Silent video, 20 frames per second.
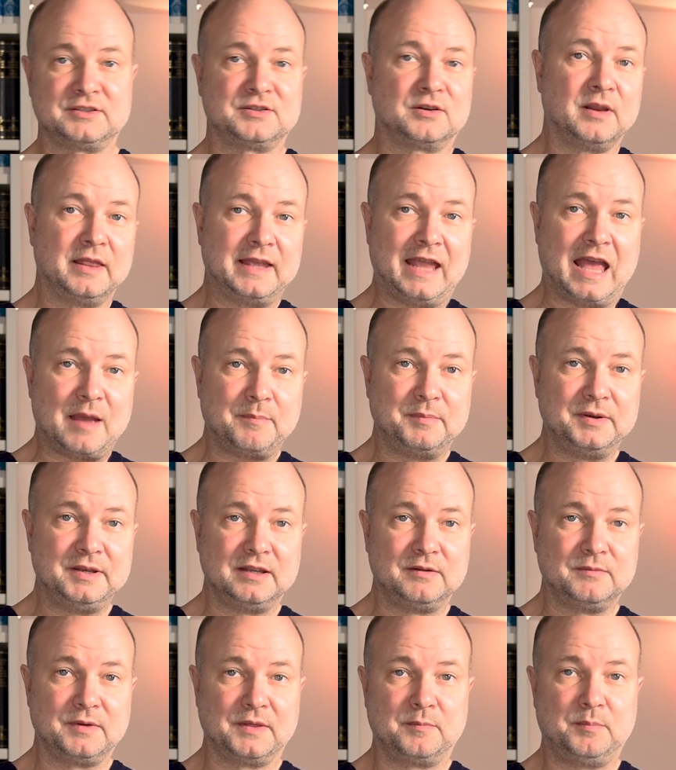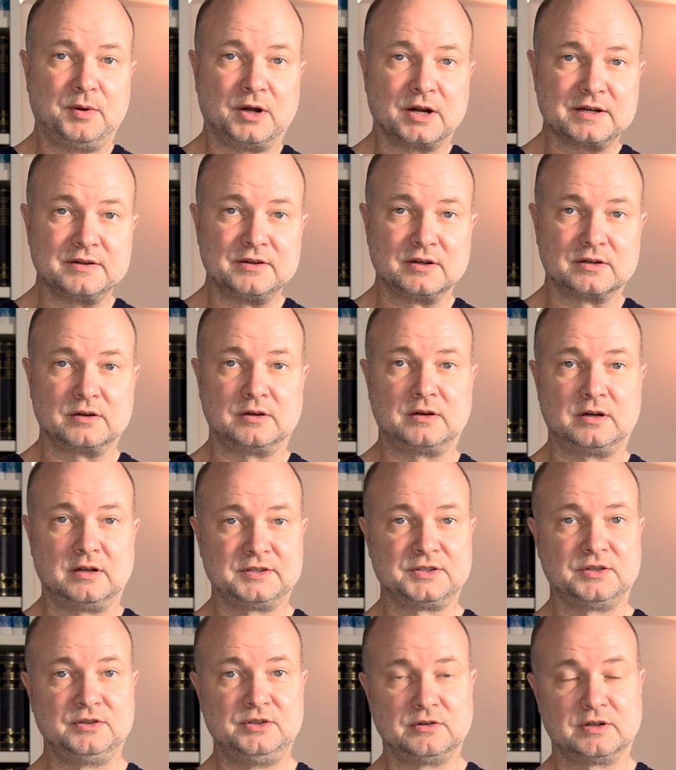this only happening with a partner or
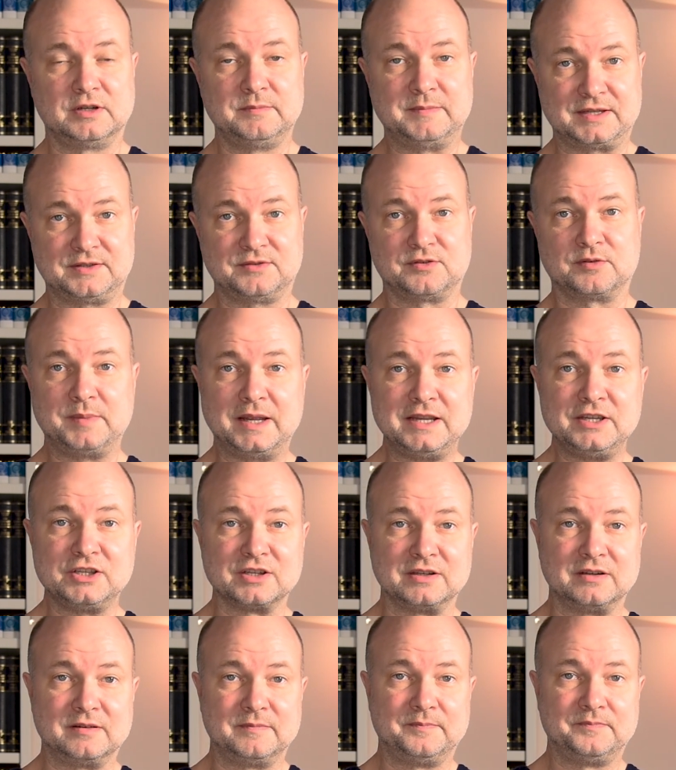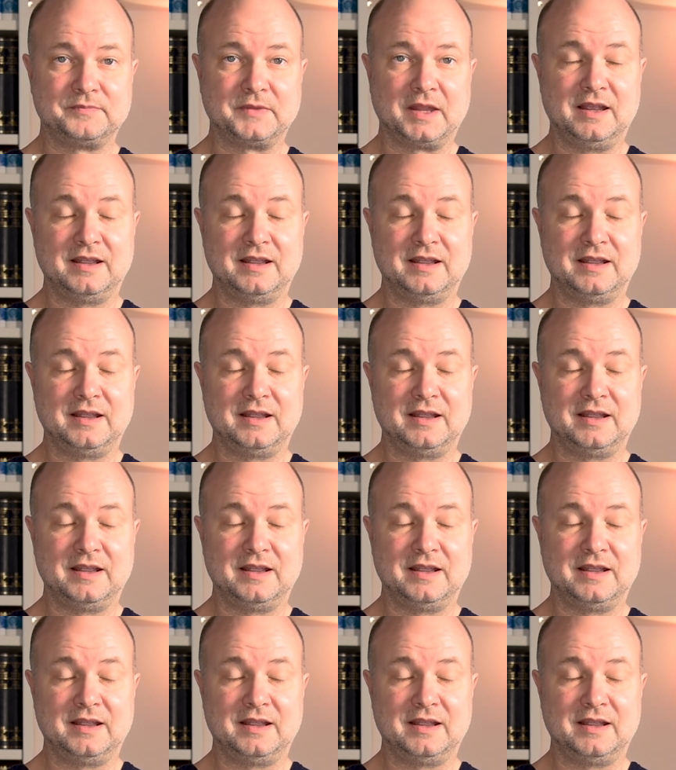also during masturbation?